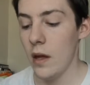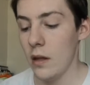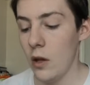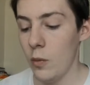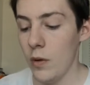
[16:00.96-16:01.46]
and
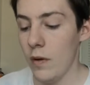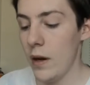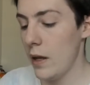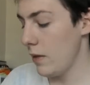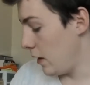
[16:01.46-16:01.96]
then it'll be
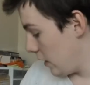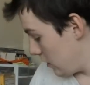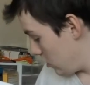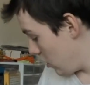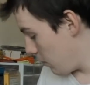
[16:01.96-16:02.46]
ready, and then I
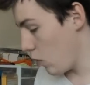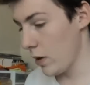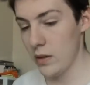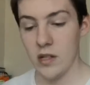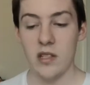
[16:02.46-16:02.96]
can start
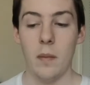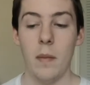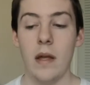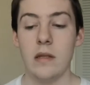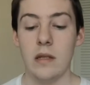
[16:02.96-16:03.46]
pouring the
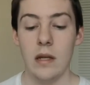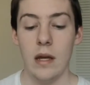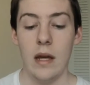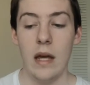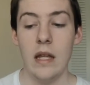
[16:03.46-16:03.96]
cement
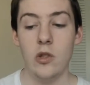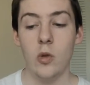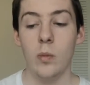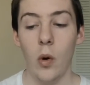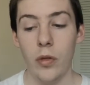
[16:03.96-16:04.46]

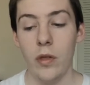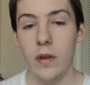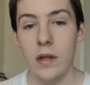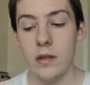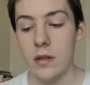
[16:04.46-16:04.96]
into both
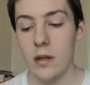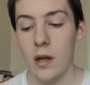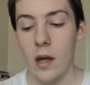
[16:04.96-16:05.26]
of these.